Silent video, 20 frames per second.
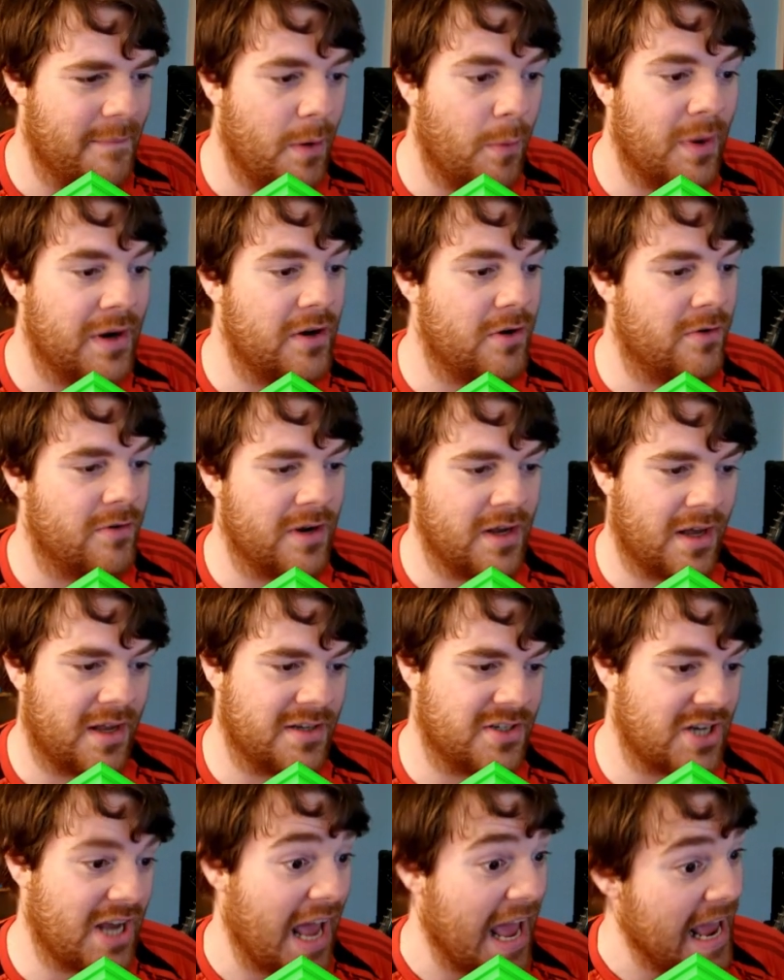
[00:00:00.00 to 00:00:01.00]
When
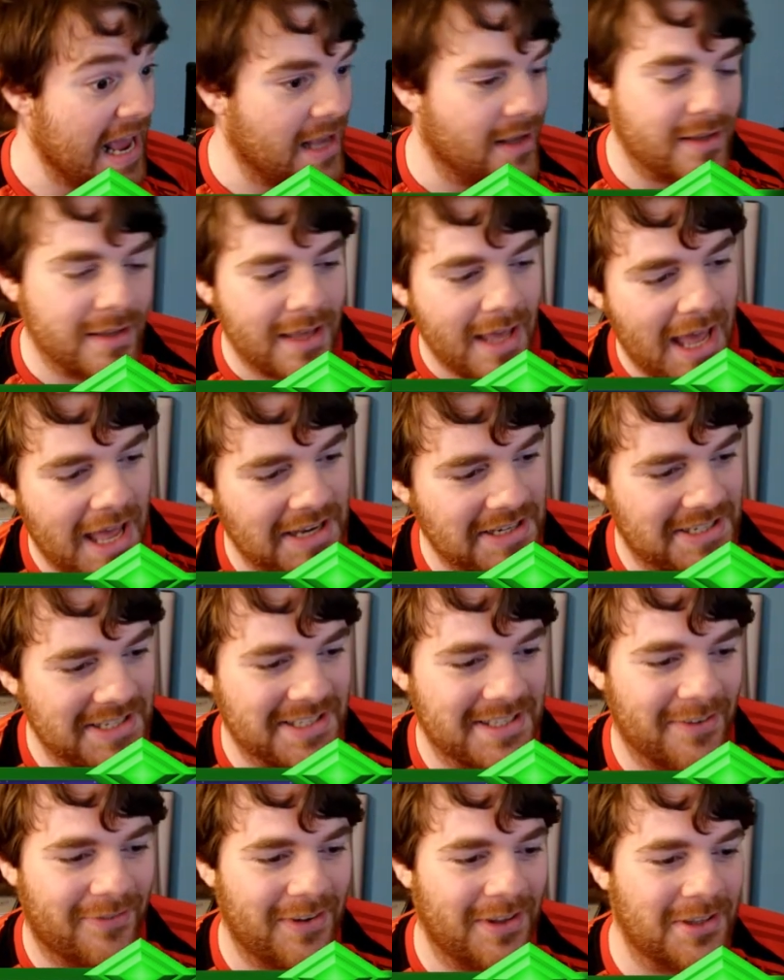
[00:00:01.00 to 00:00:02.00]
Urianger enters
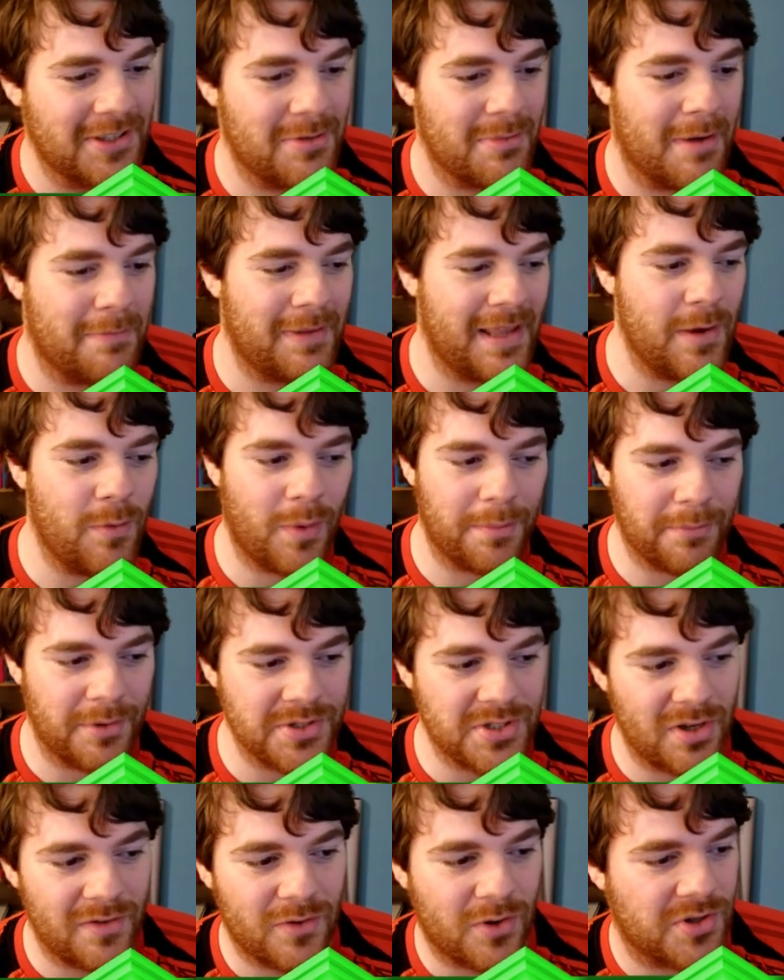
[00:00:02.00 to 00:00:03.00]
the field, you may play one
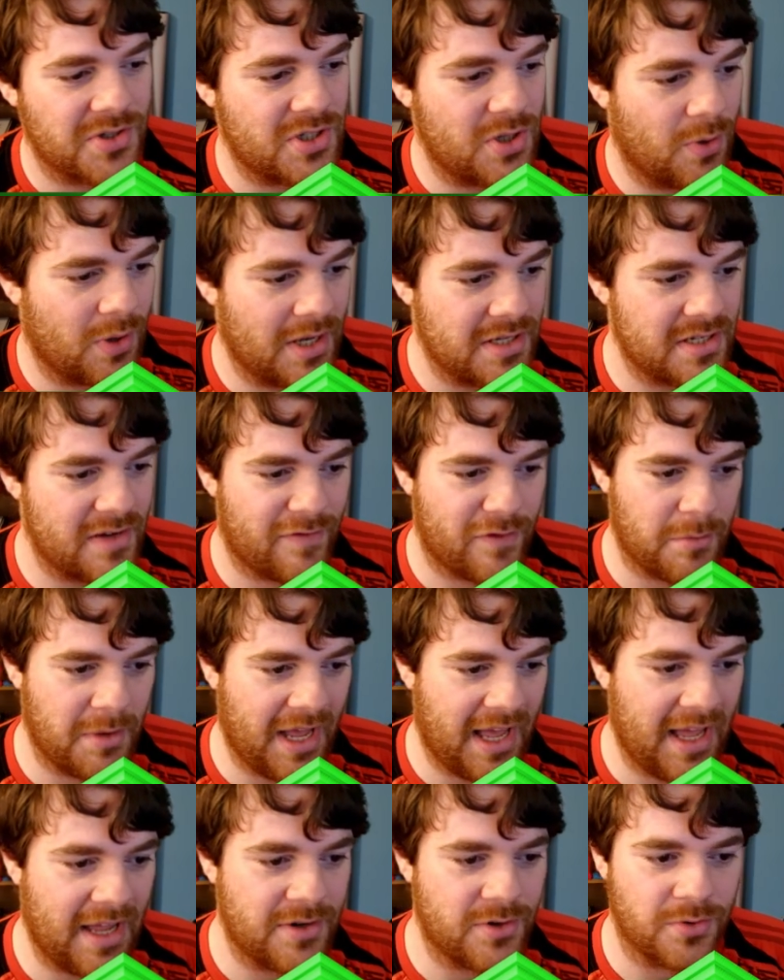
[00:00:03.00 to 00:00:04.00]
monster of cost 2 or less from your
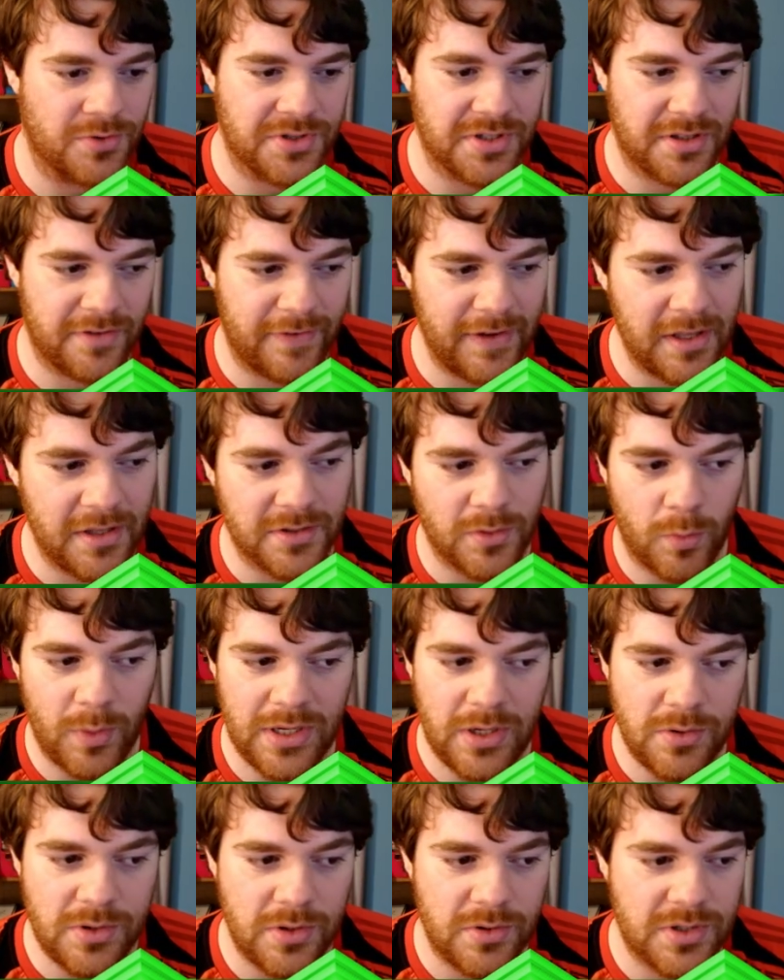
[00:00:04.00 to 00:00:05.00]
hand onto the field.
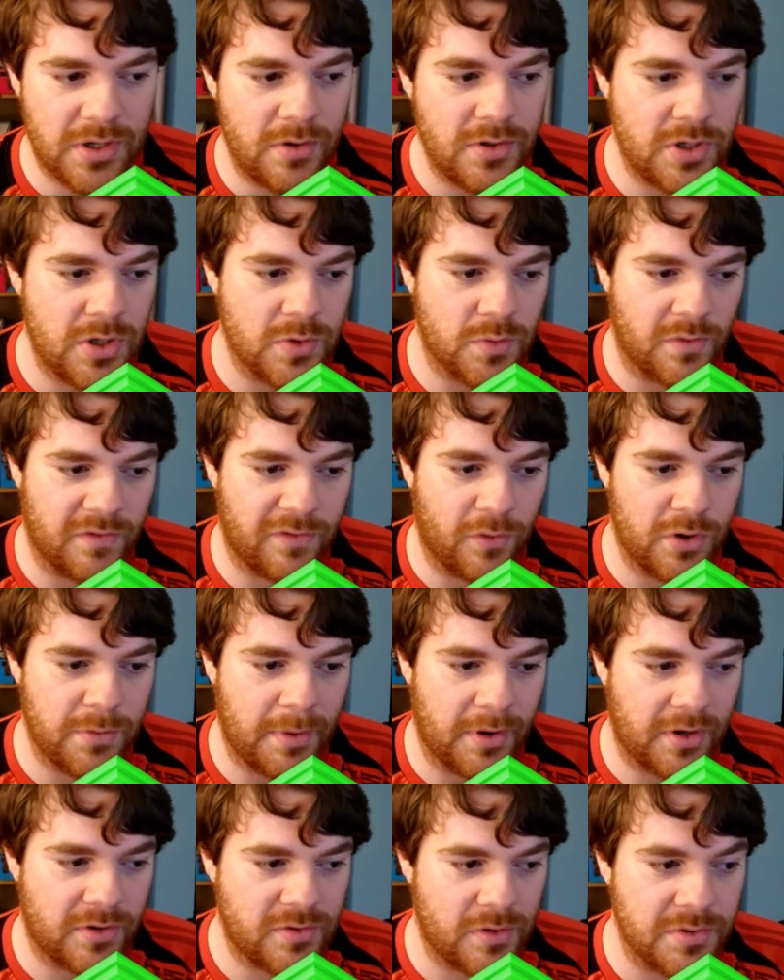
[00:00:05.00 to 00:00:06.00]
When you do so, choose one forward
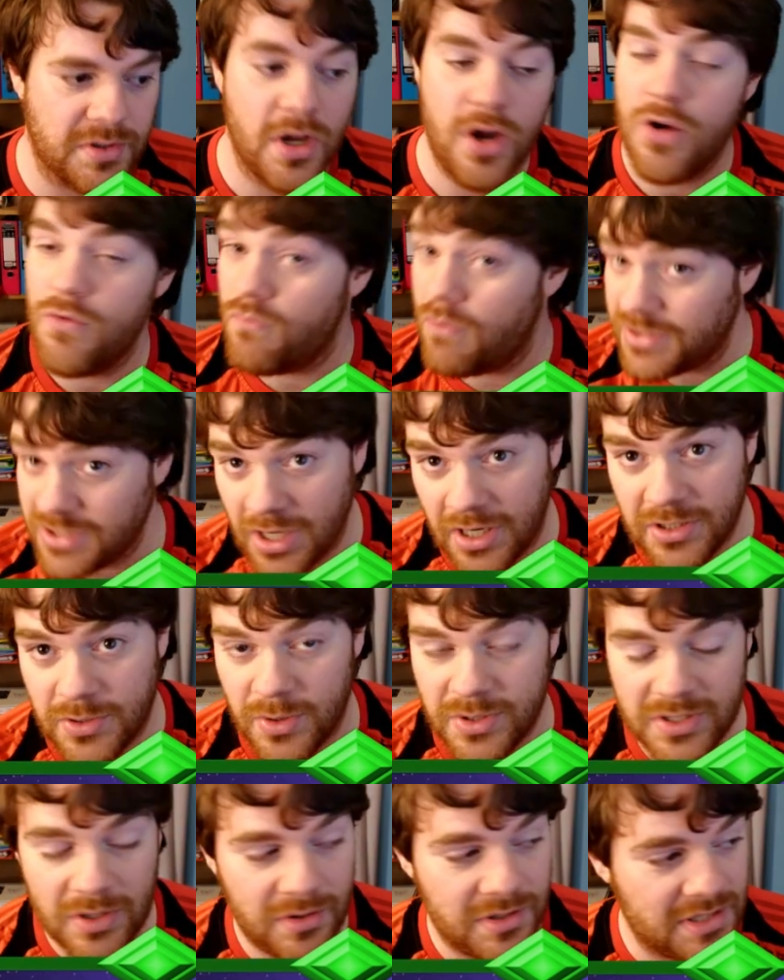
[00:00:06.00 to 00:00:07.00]
opponent controls, return it to
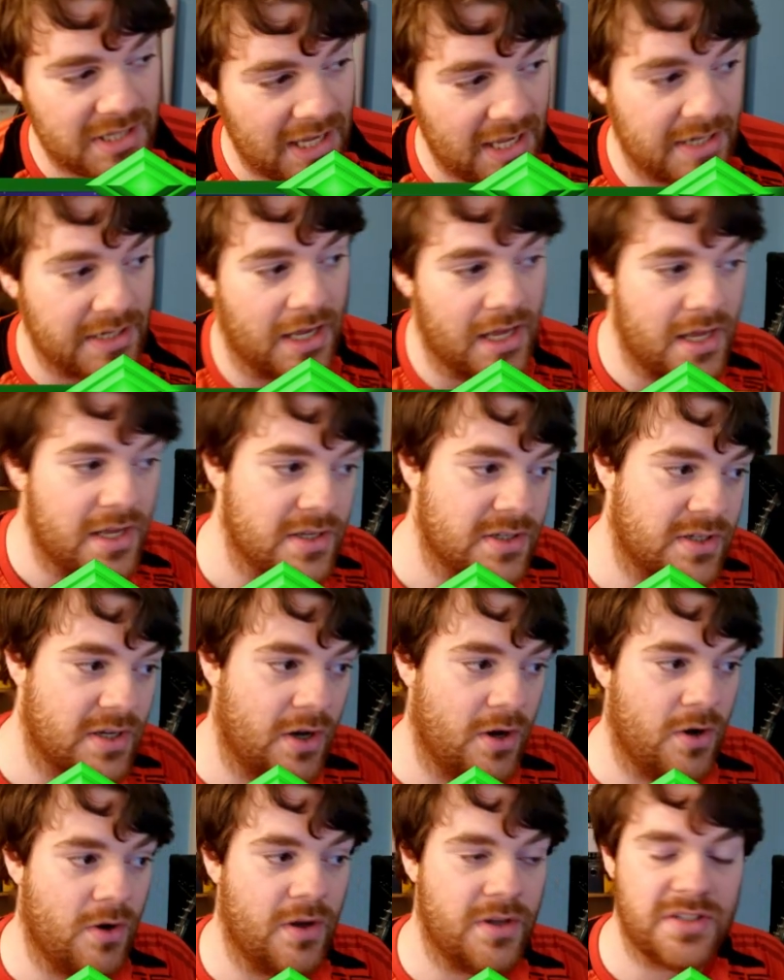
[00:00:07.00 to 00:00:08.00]
its owner's hand.
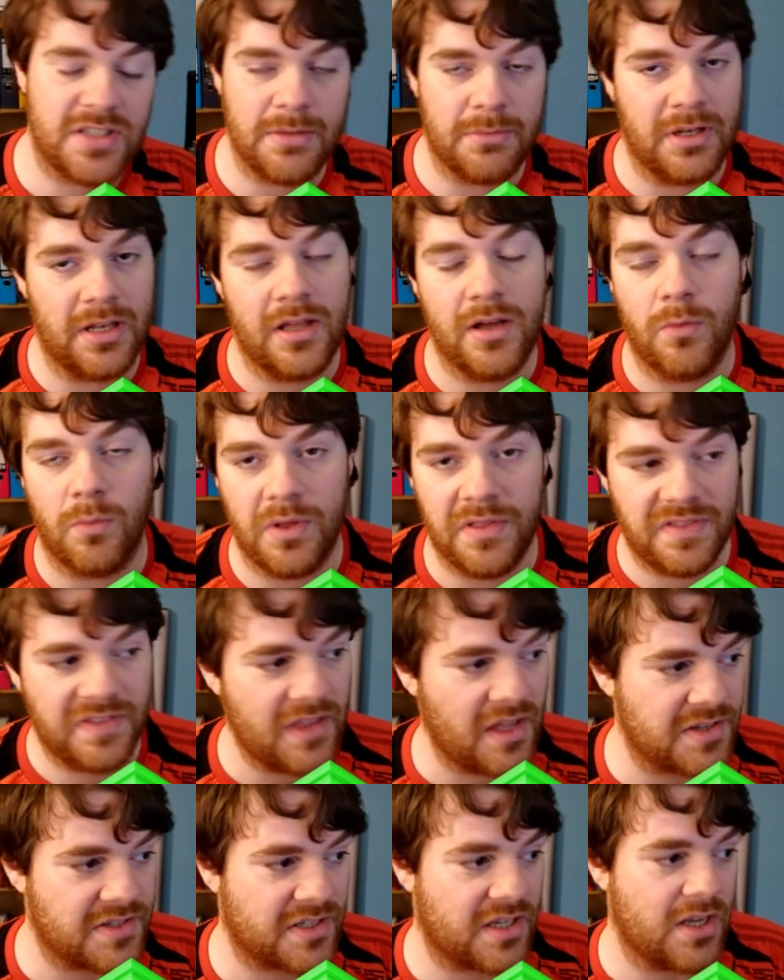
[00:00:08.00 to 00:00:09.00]
So, similar with
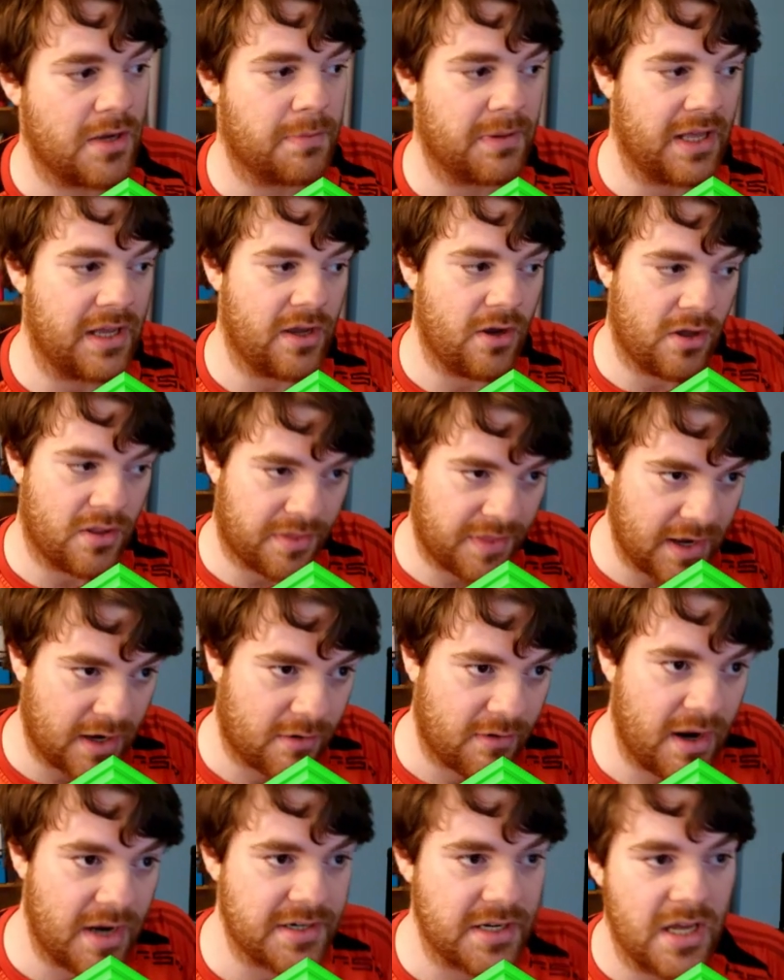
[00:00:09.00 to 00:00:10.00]
Dusk, you play
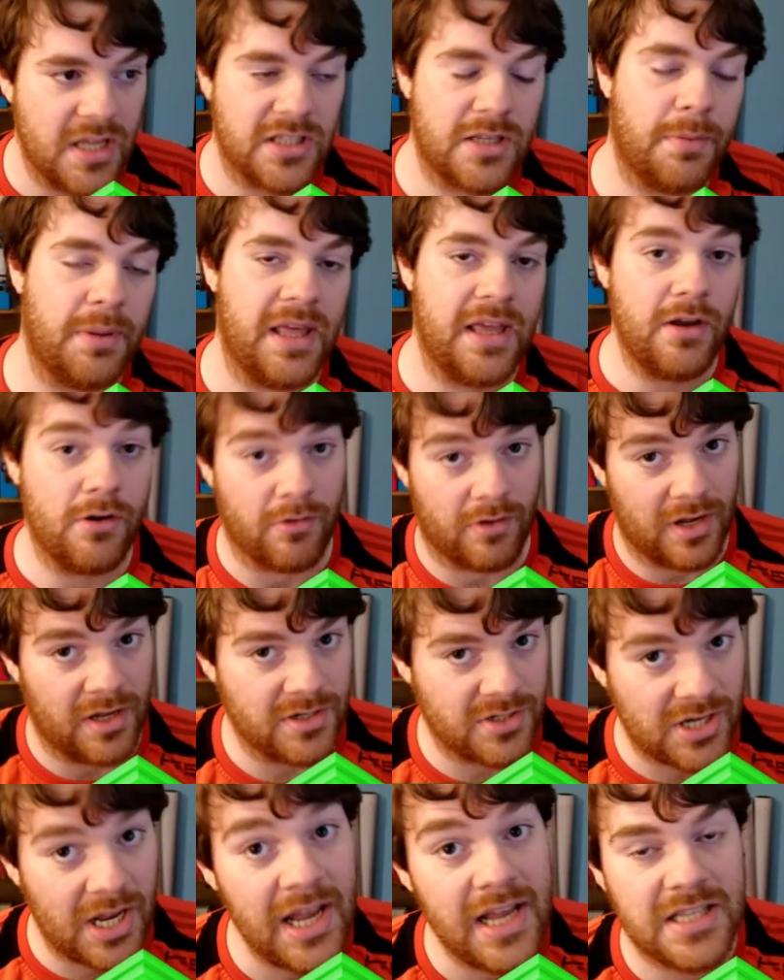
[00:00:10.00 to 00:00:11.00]
Thancred to play
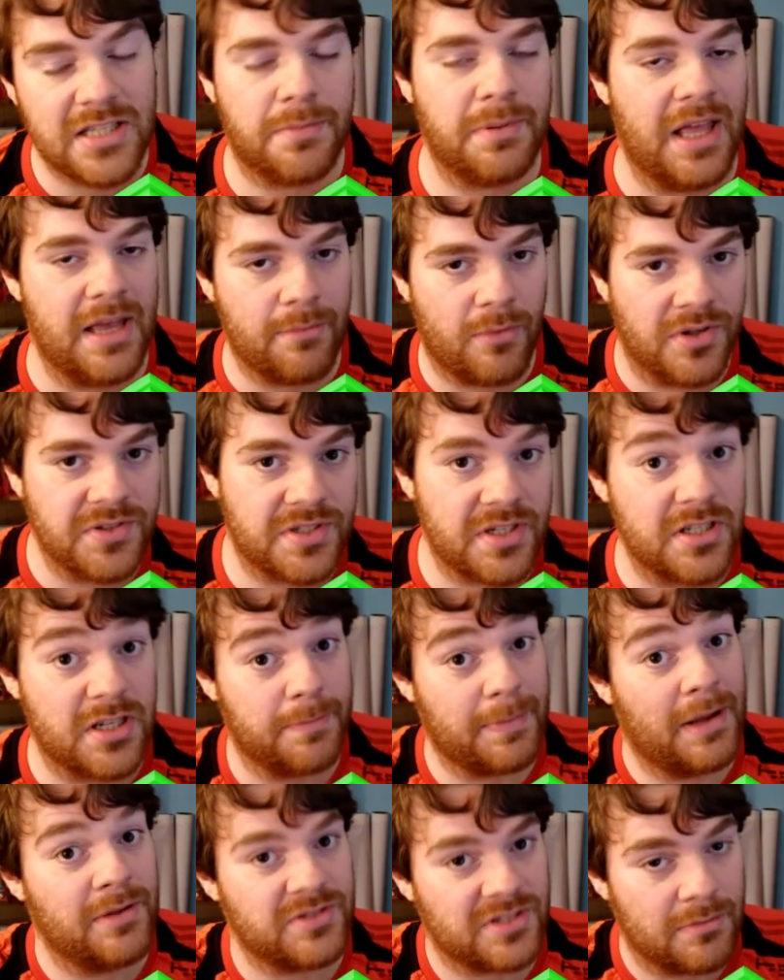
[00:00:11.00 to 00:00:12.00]
Urianger, to play a monster, to
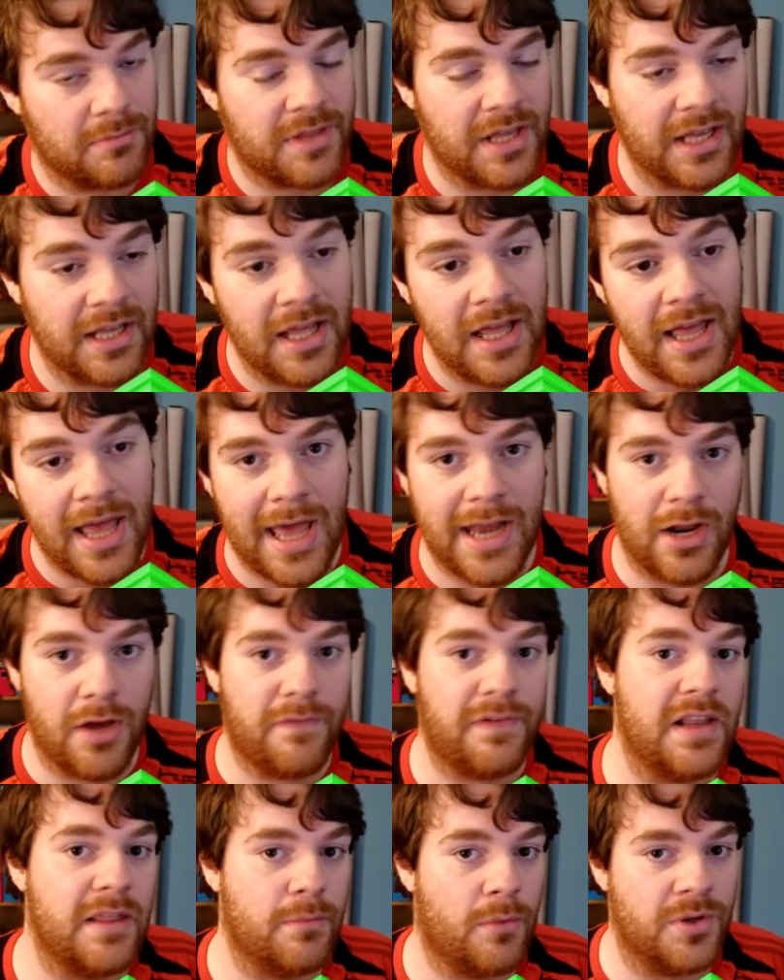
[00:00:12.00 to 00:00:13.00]
bounce something, and
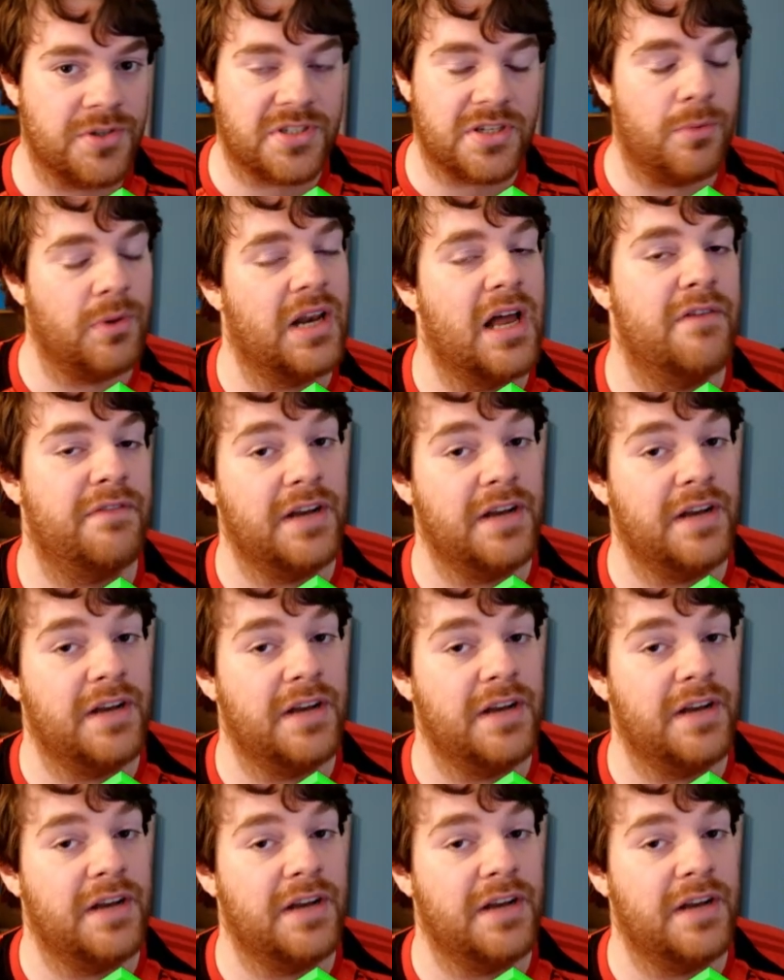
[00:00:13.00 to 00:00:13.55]
hopefully the monster will have